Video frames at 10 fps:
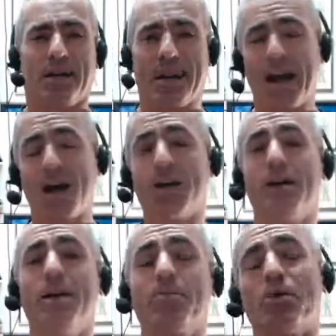Now,
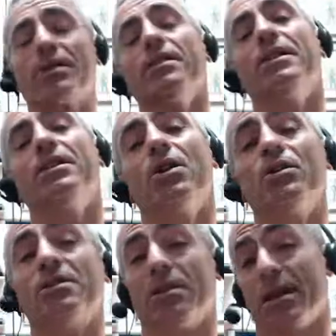in Britain, they
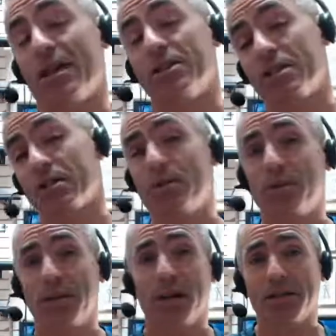noticed the last year in
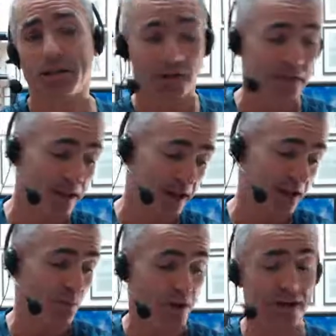2011 they
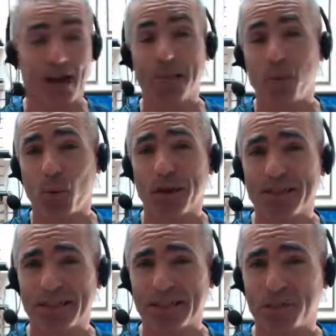had a, what a
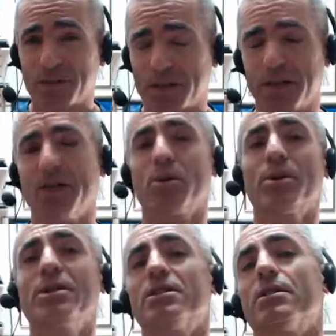9.6%
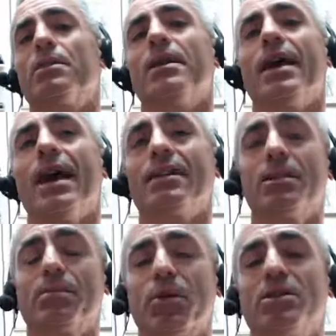increase in
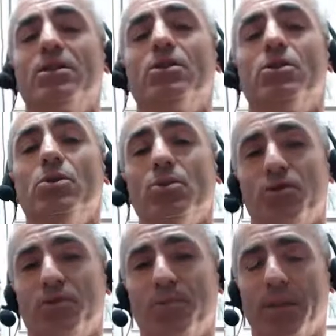antidepressant
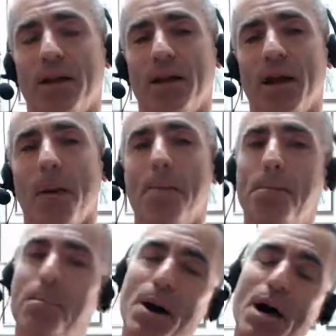use.
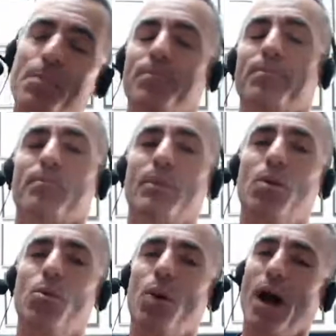But
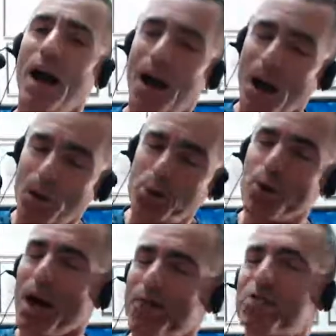how would
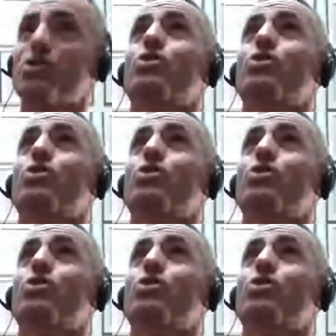you have such an